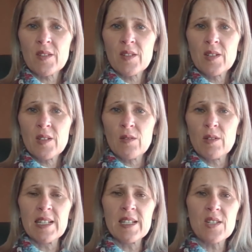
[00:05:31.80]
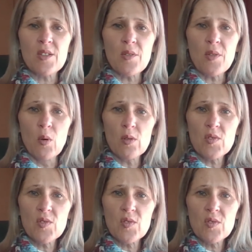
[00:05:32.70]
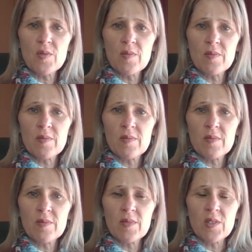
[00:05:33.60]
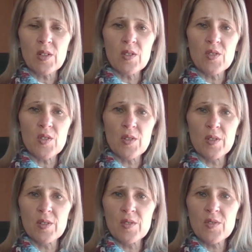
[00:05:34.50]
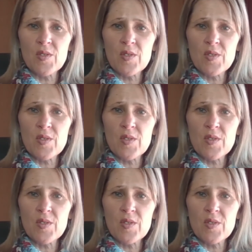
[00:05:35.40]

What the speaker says: Release the thoughts, the concerns.